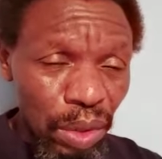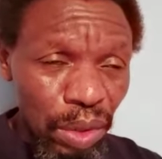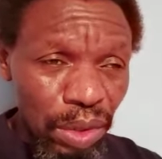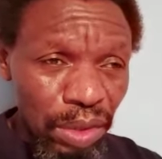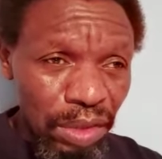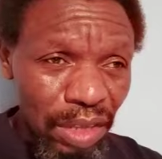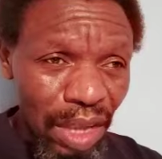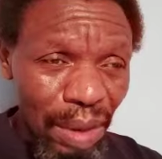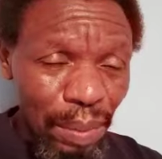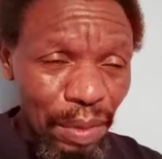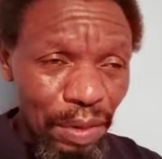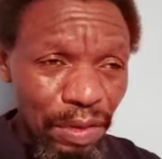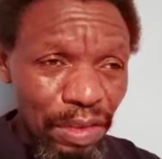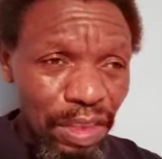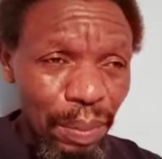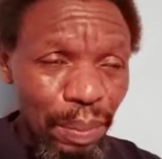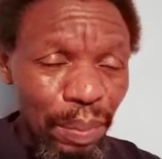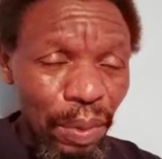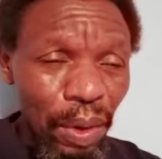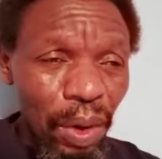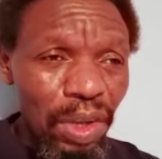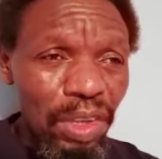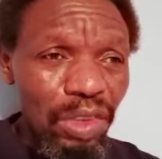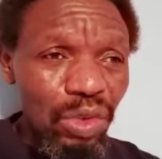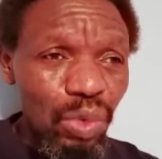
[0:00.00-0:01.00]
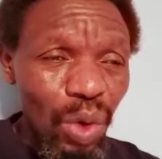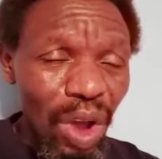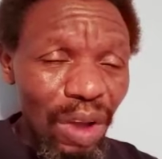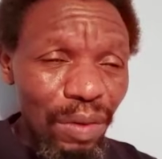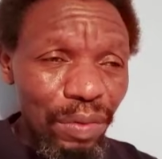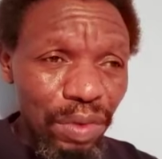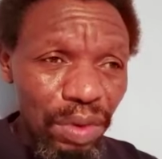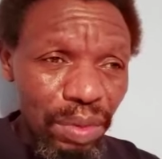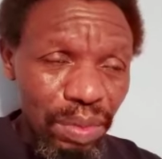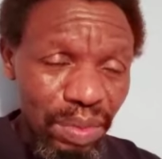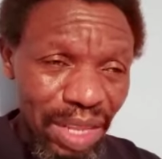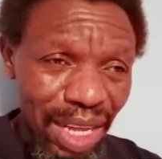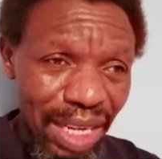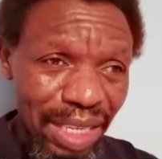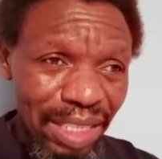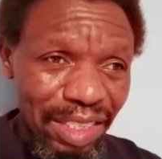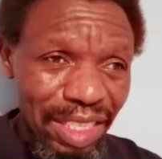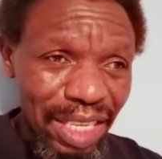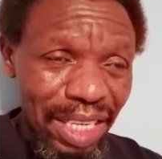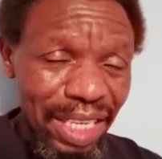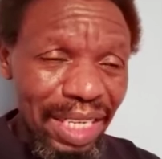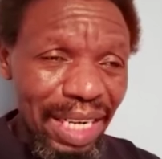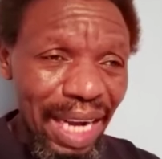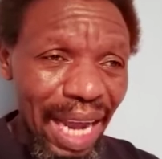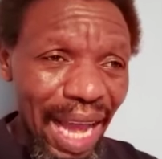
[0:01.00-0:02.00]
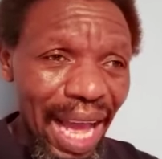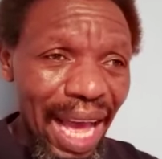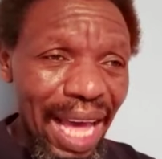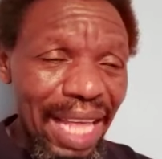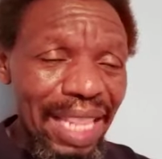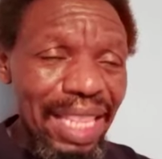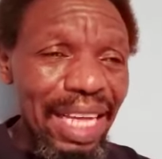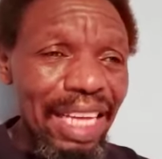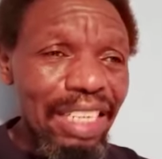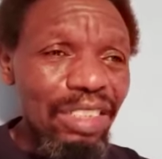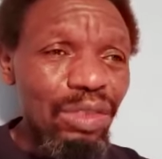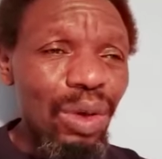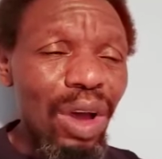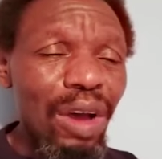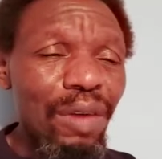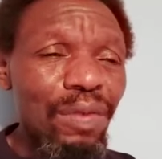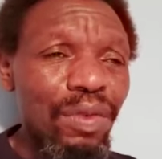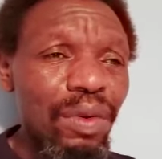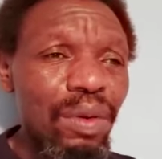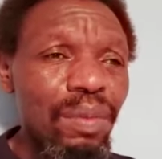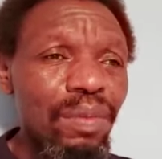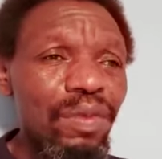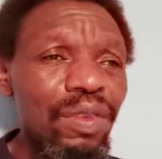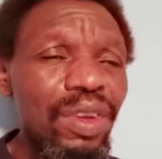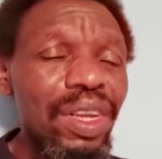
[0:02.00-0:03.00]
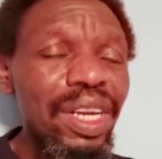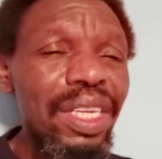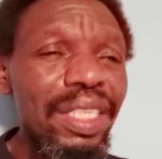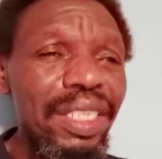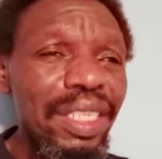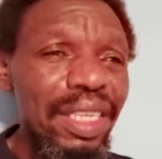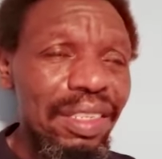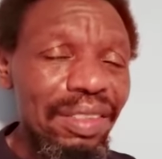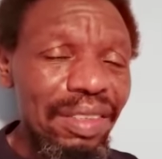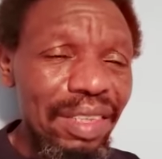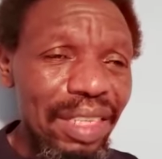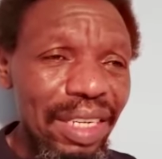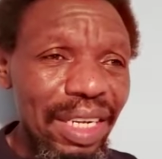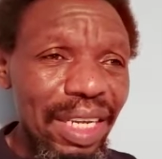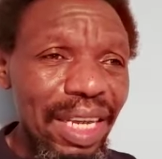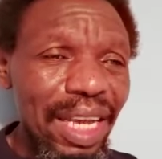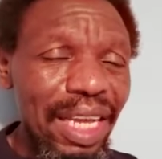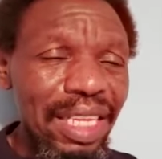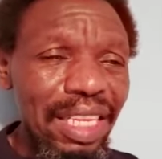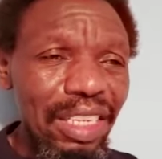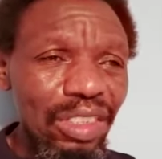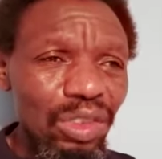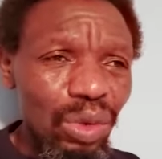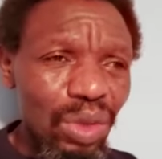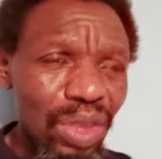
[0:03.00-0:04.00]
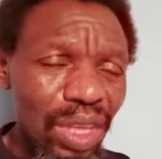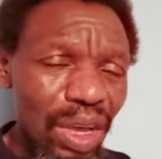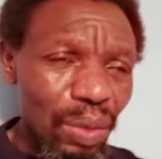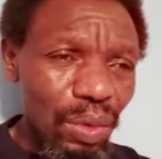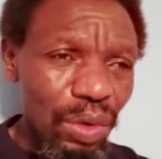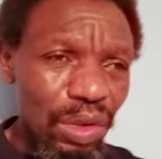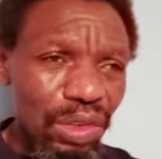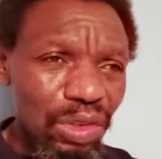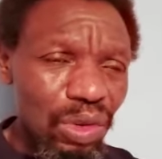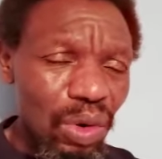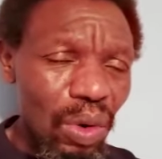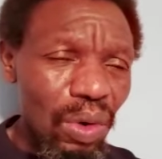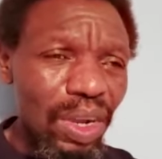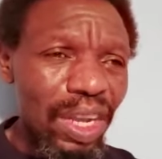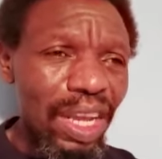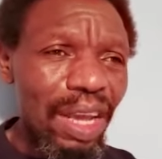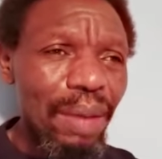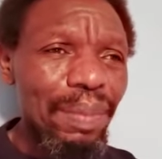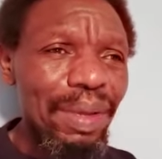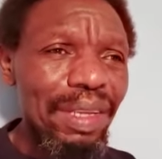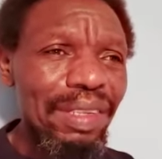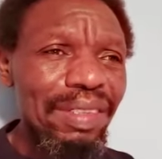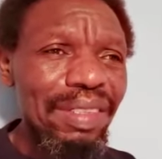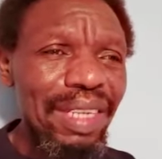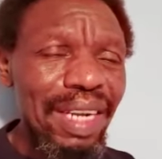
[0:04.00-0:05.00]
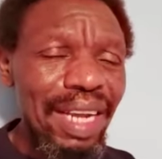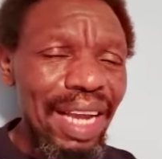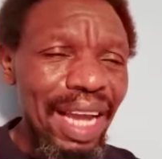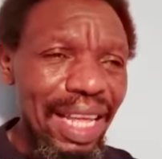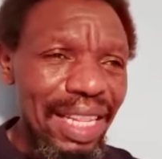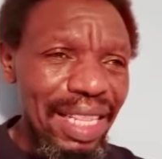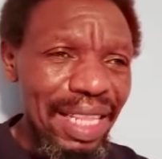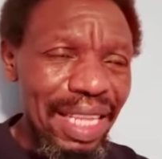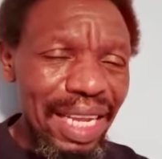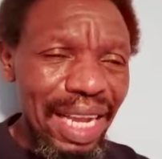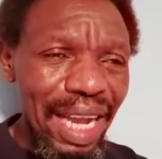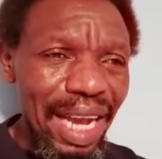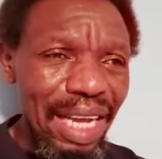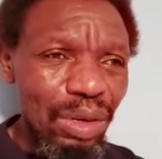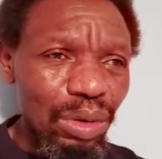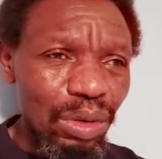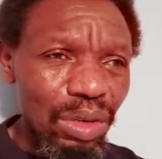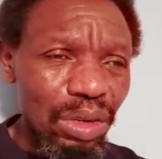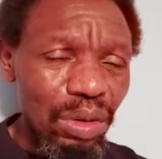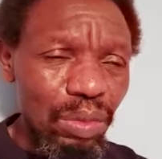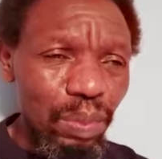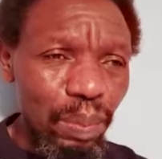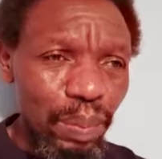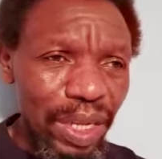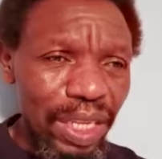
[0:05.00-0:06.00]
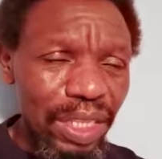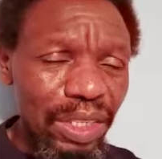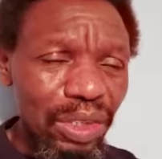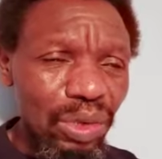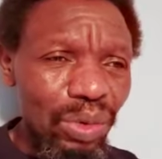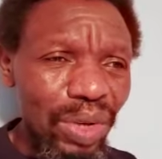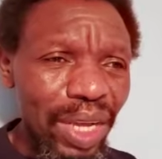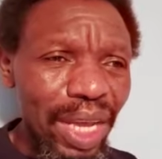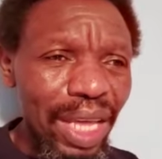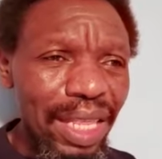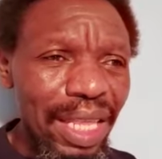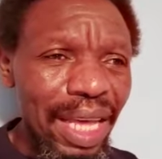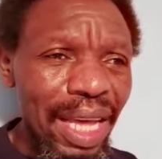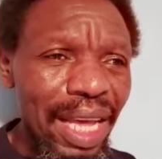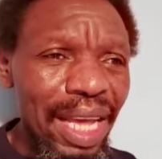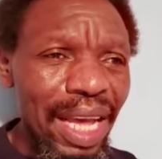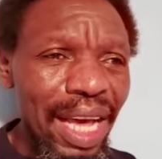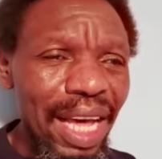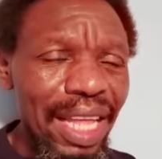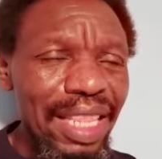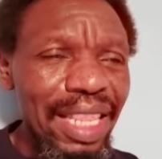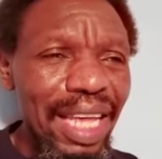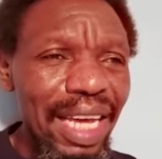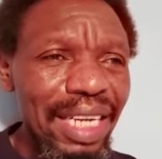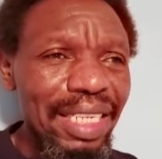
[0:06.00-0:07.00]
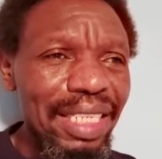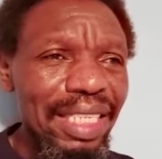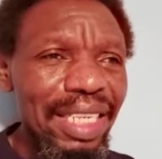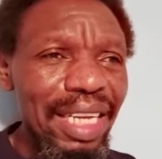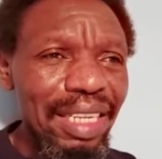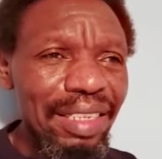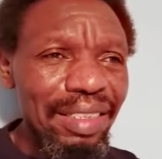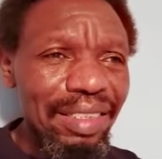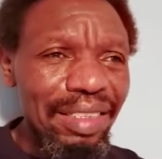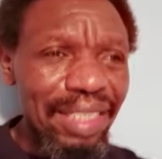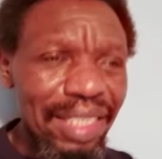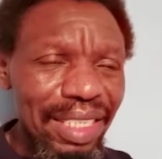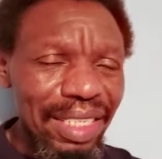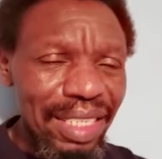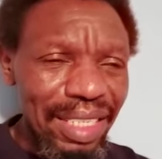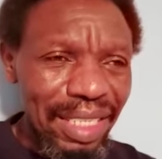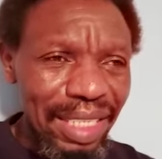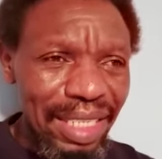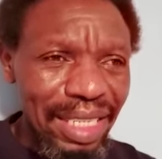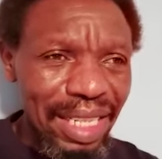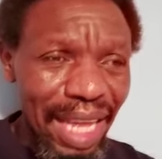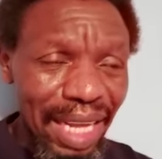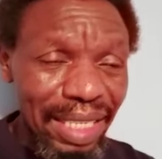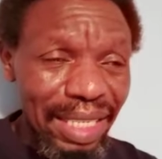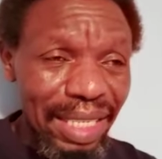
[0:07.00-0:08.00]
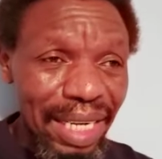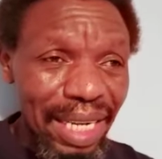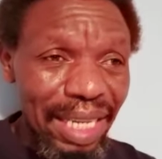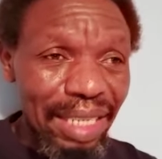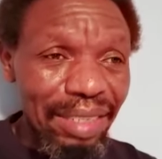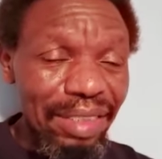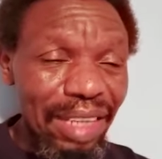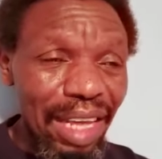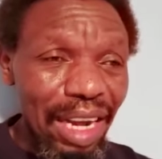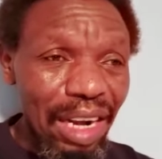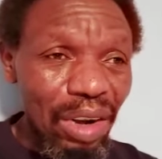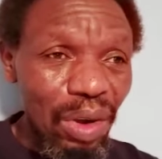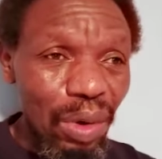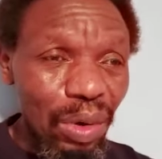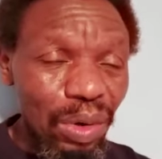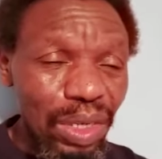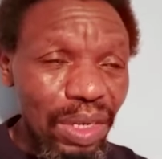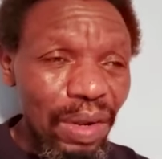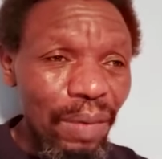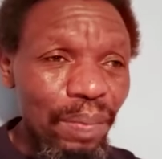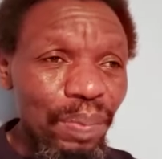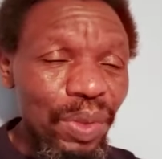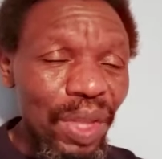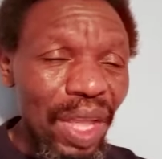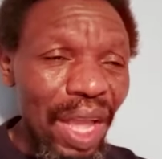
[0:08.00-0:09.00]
some of the boys were from that center others were from villages in kenya so there was no chemistry and they cannot play together and that just that tells a lot